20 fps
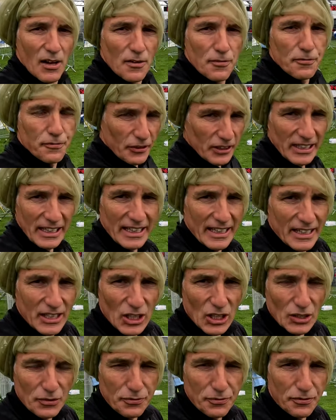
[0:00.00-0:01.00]
Funnily
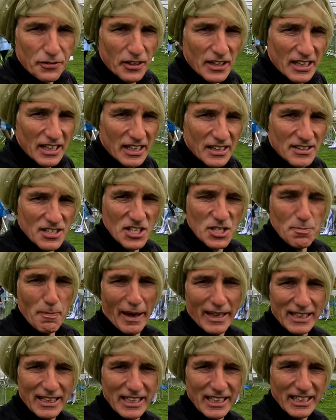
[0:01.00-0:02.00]
enough,
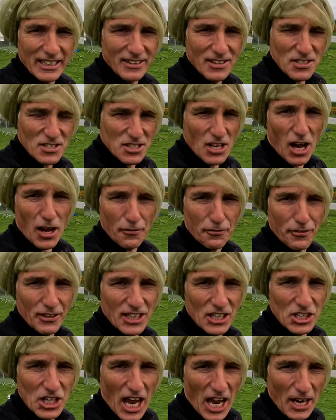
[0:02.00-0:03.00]
dismantling the start-finish